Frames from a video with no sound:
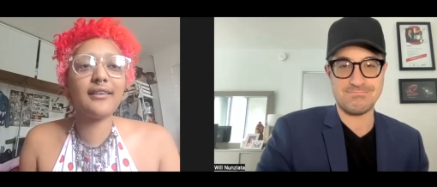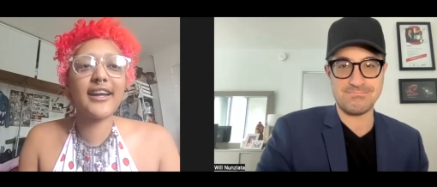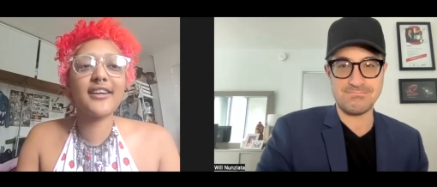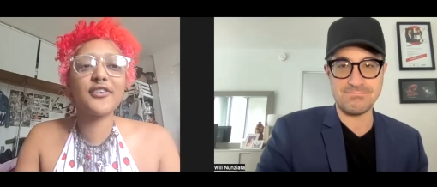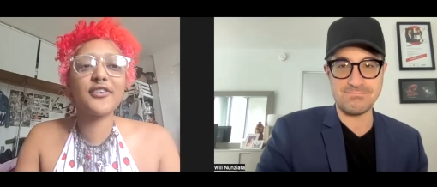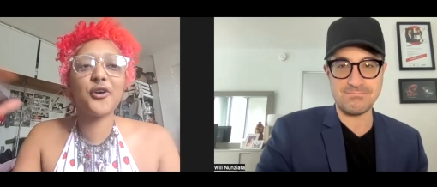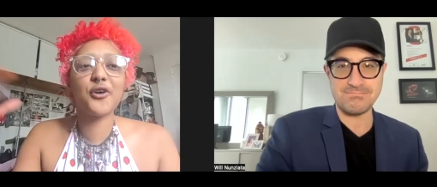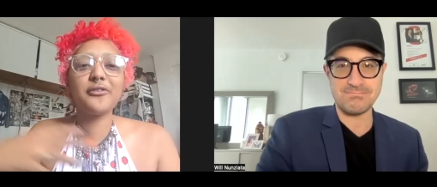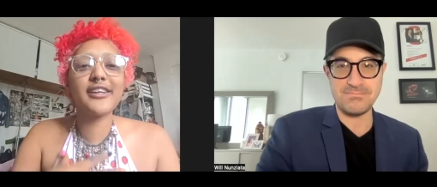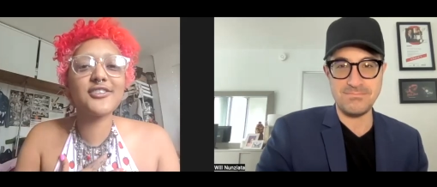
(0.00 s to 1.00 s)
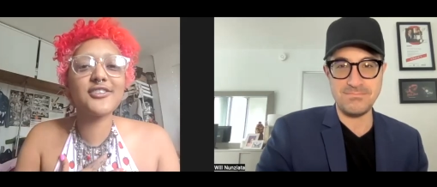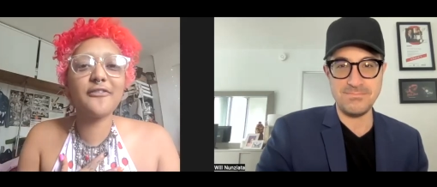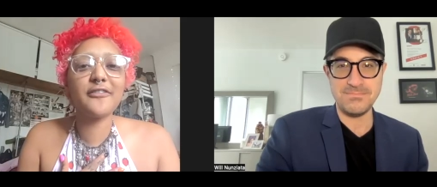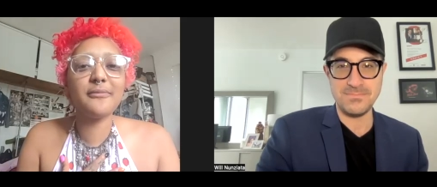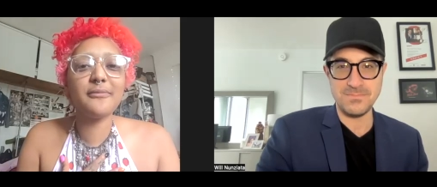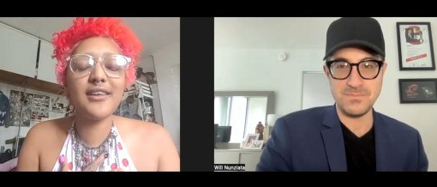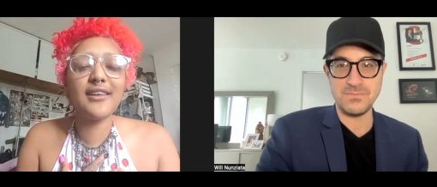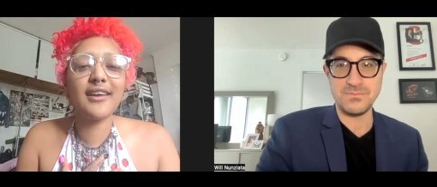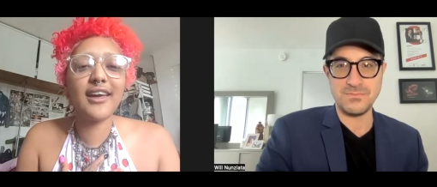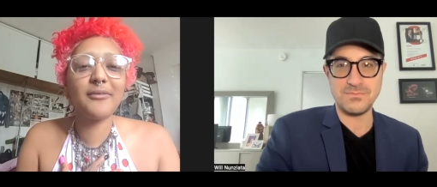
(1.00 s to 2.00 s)
Speaker 1: like don't leech off of
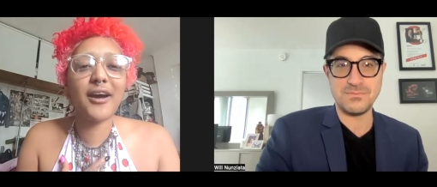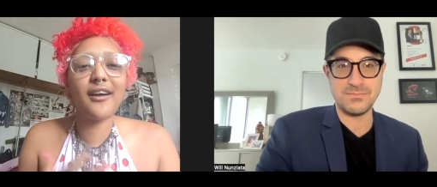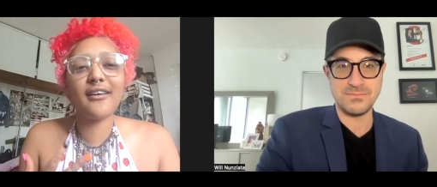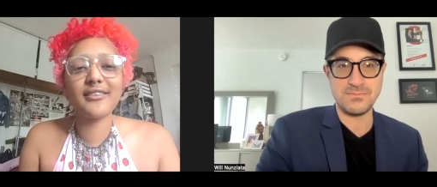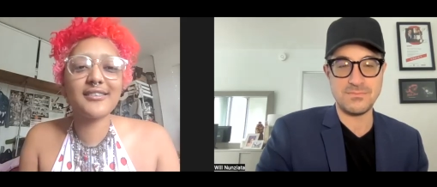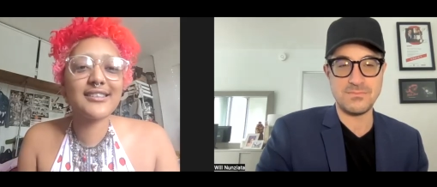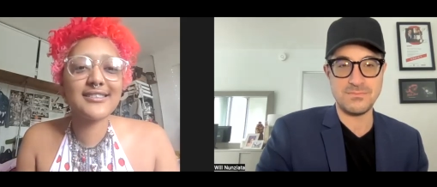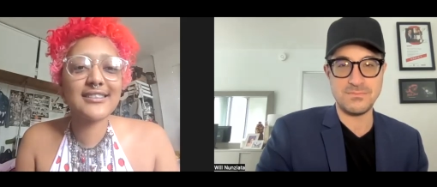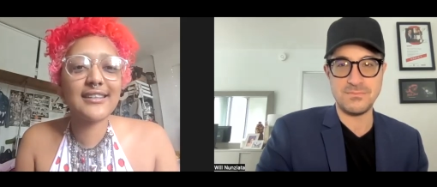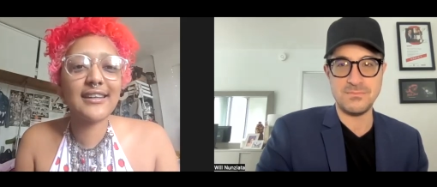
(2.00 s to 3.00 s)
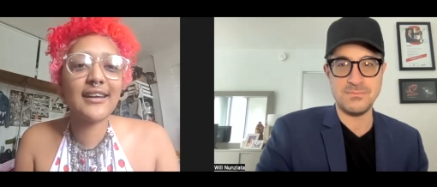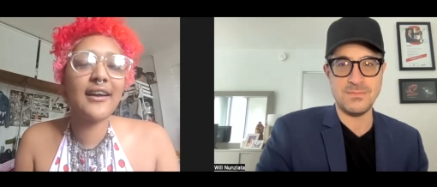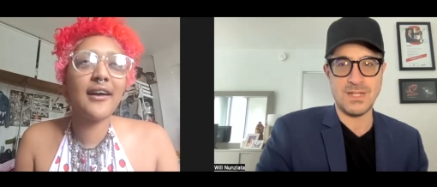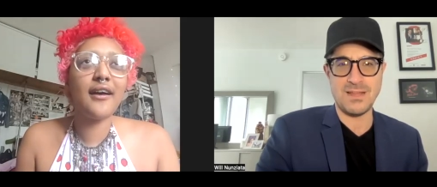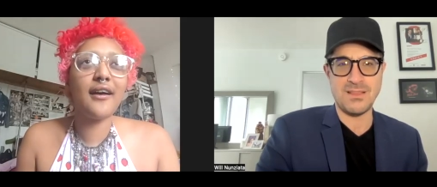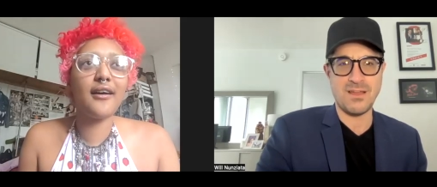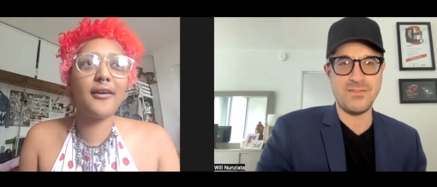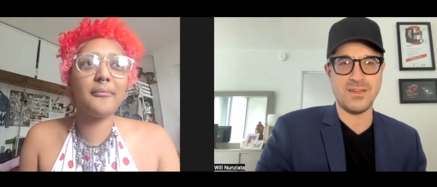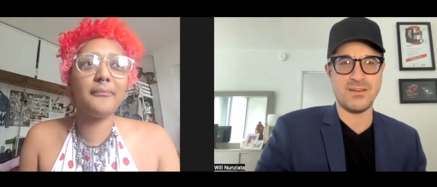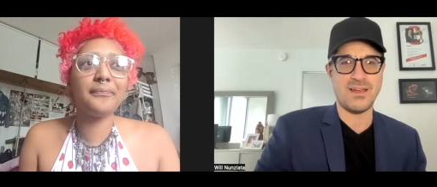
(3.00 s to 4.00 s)
me and my authenticity i love
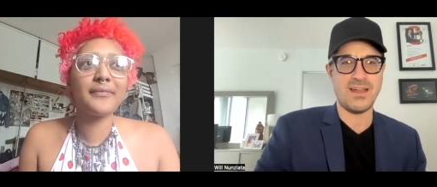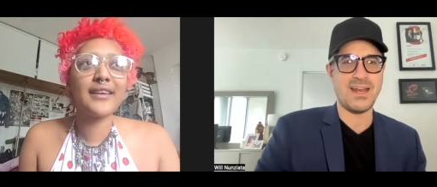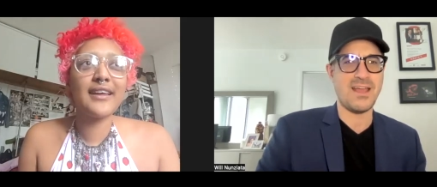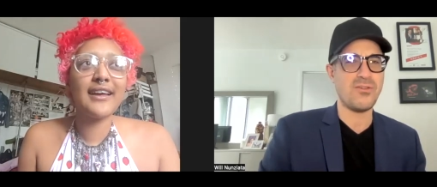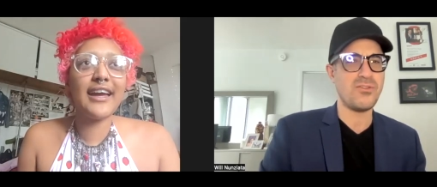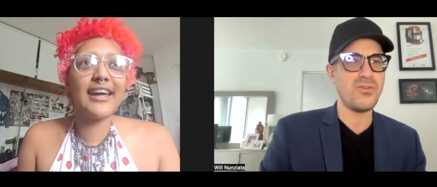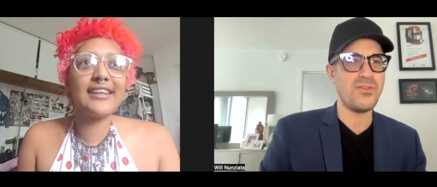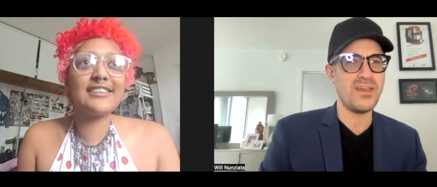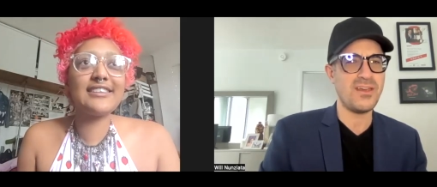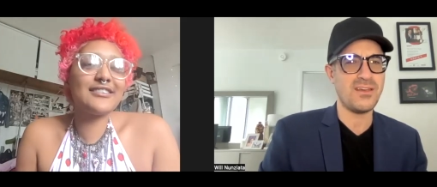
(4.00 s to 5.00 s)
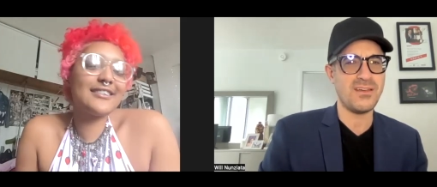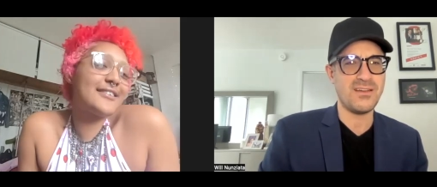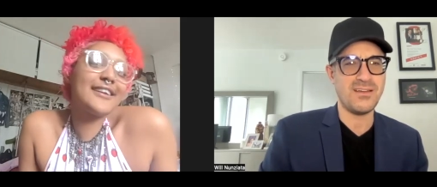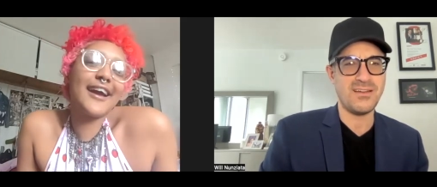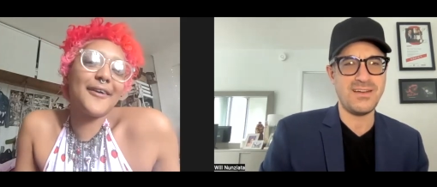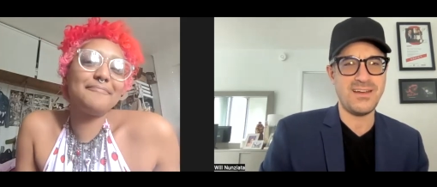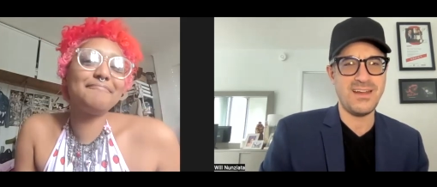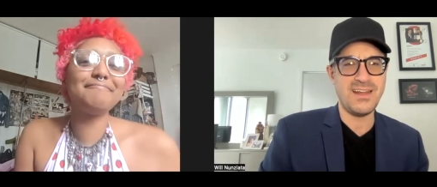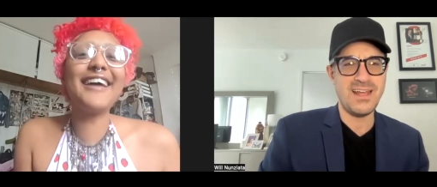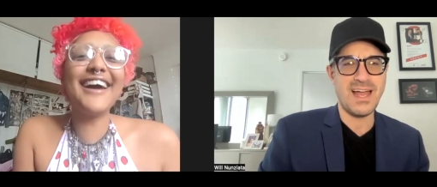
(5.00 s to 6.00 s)
um,
Speaker 2: it and i also and,
Speaker 1: think yeah
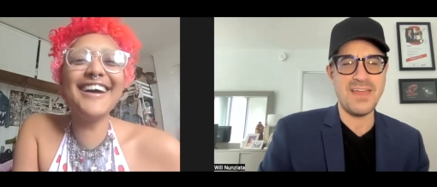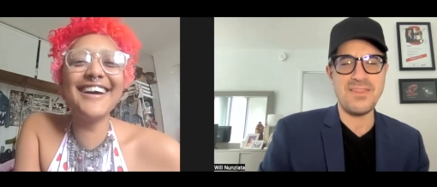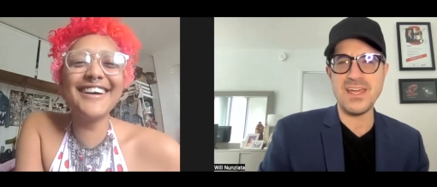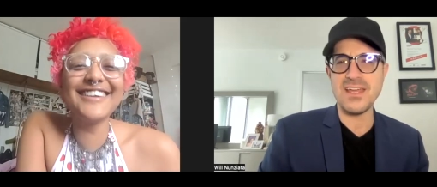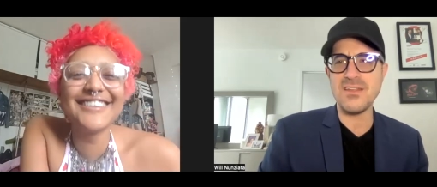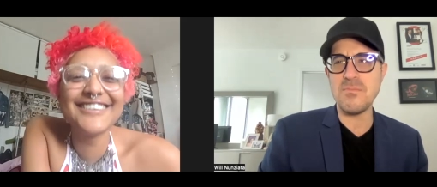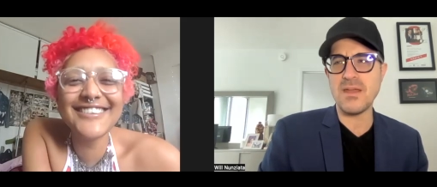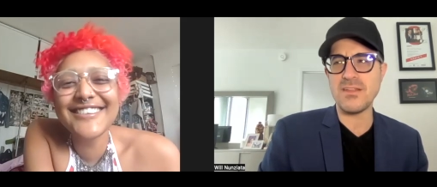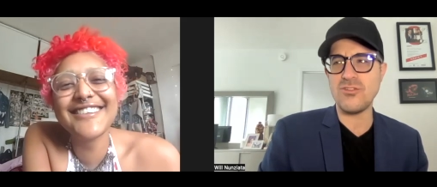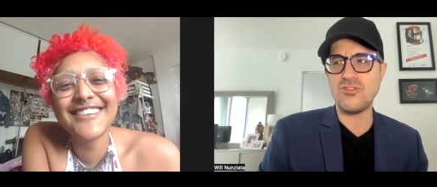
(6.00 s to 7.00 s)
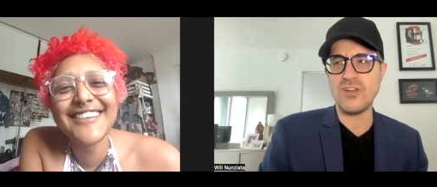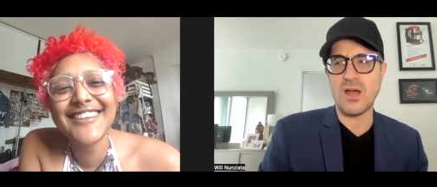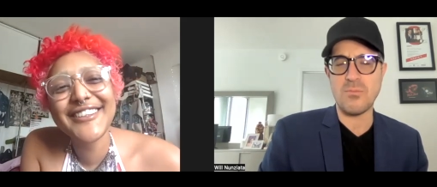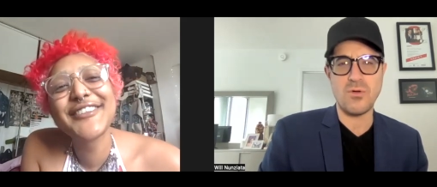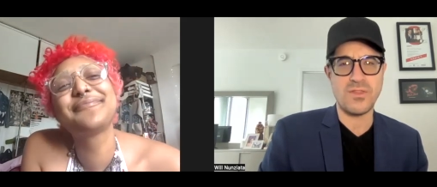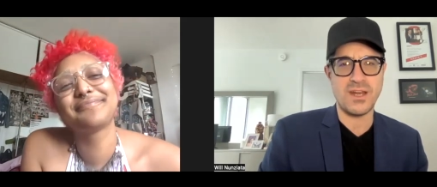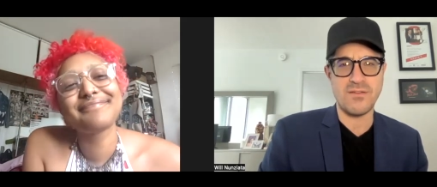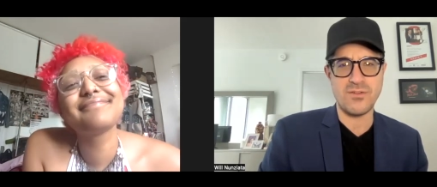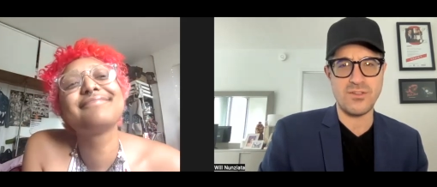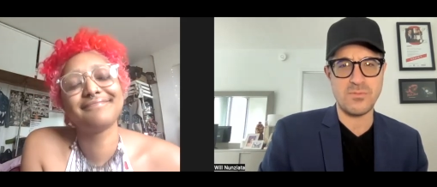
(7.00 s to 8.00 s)
Speaker 2: it's a message now more than
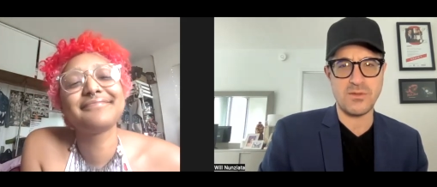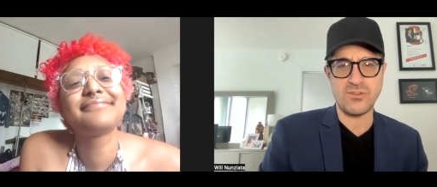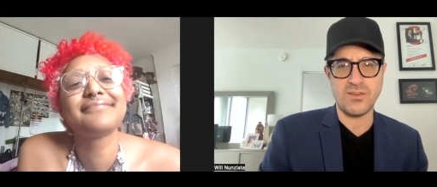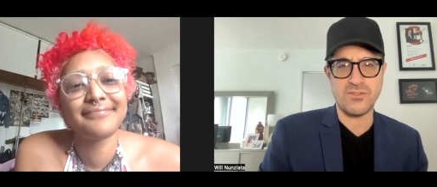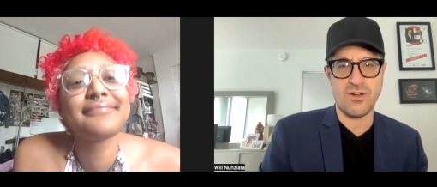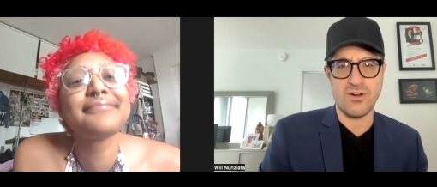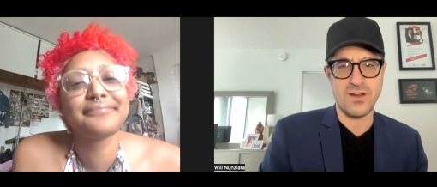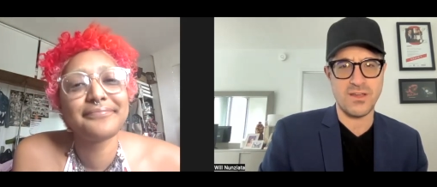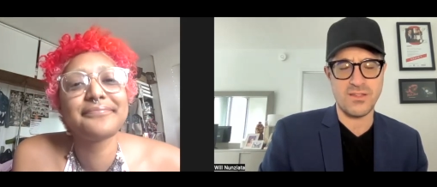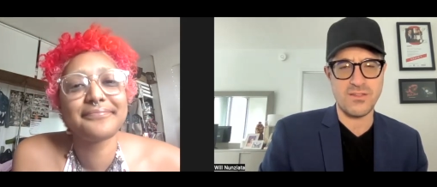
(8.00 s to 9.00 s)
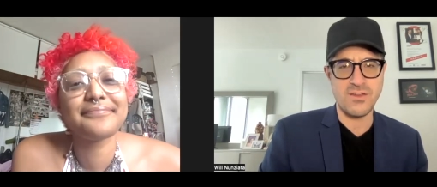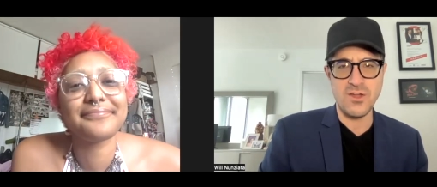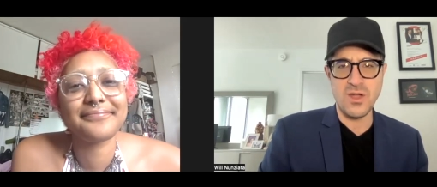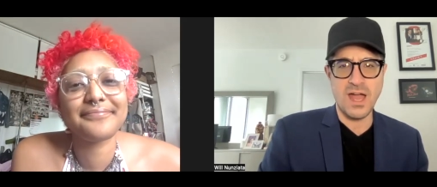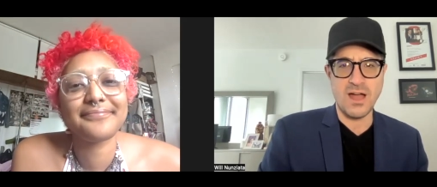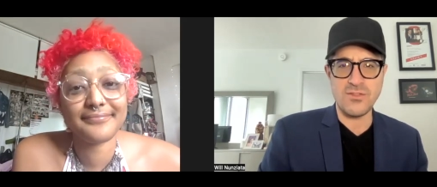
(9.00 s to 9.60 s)
ever especially as artists uh,